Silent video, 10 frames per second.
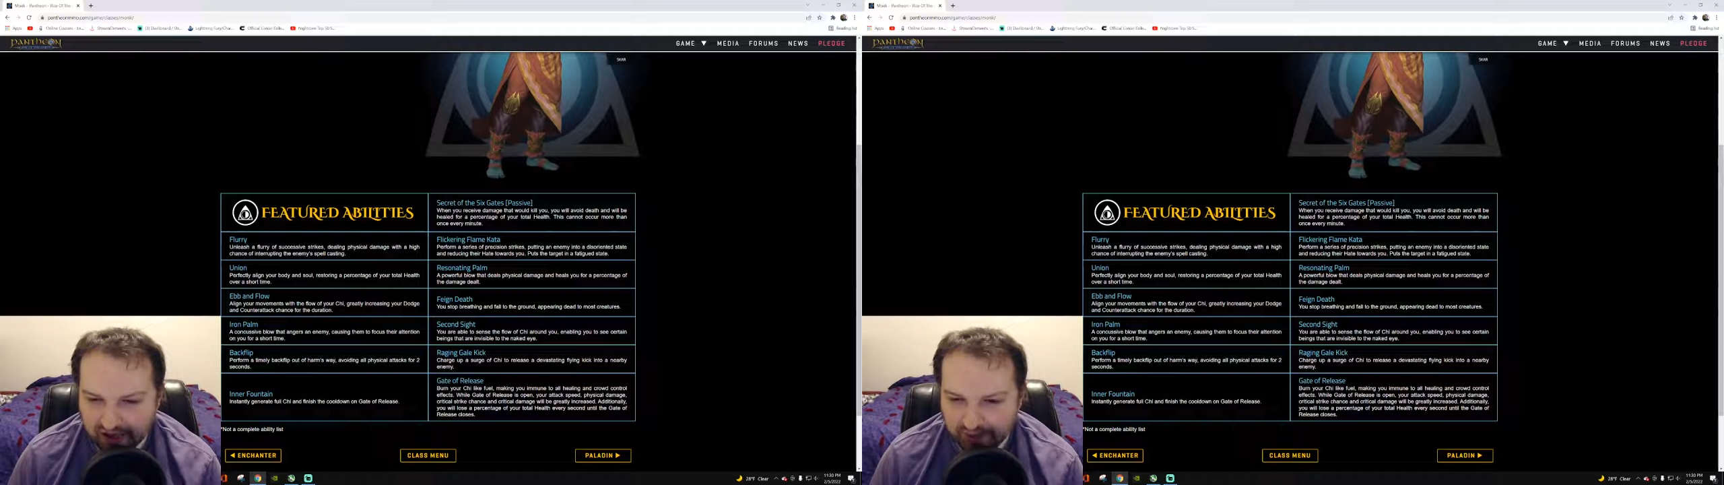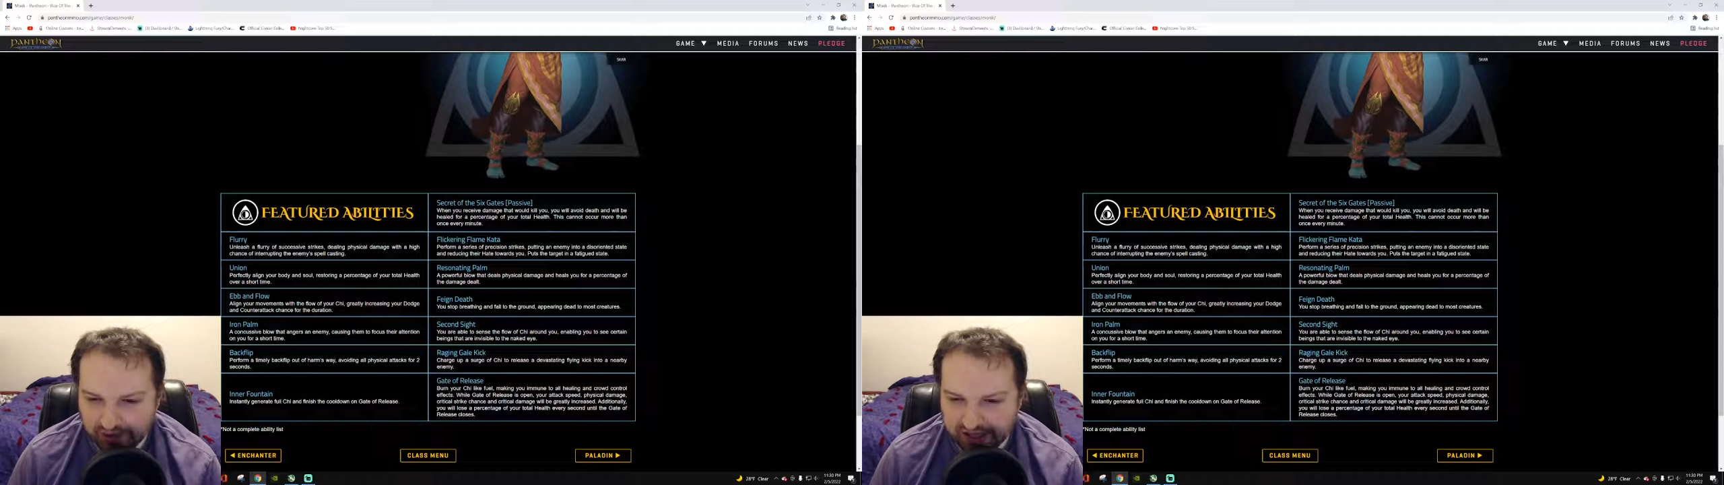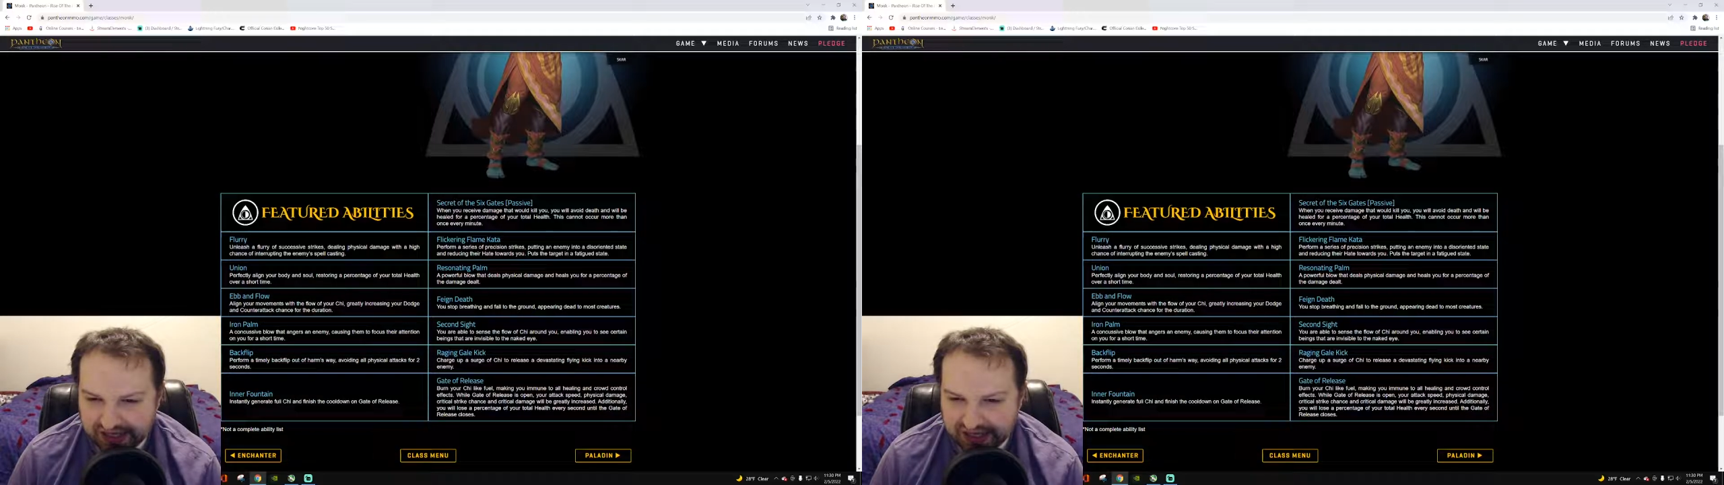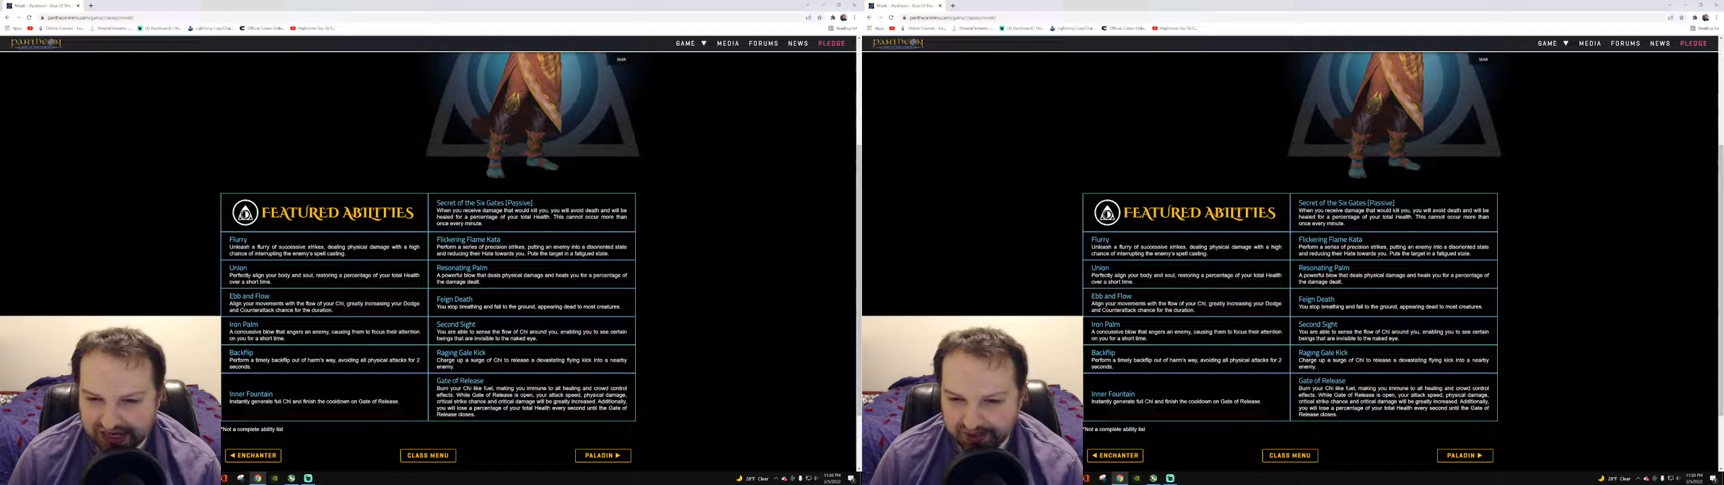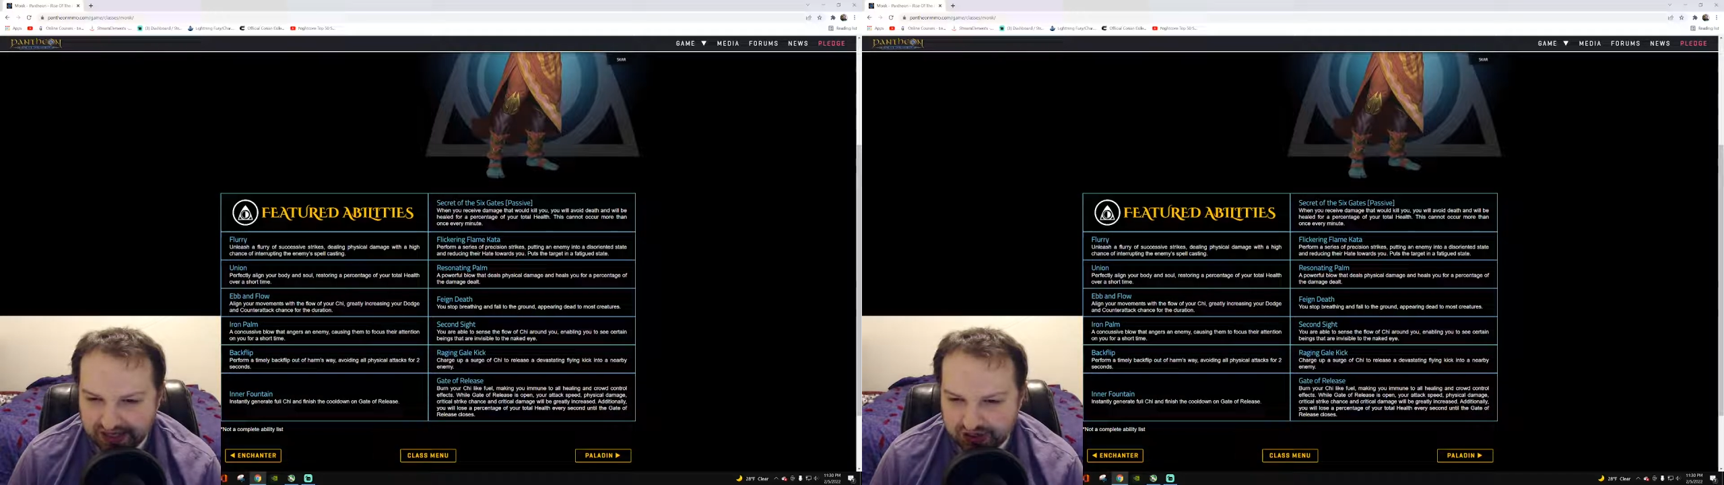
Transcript: putting an enemy into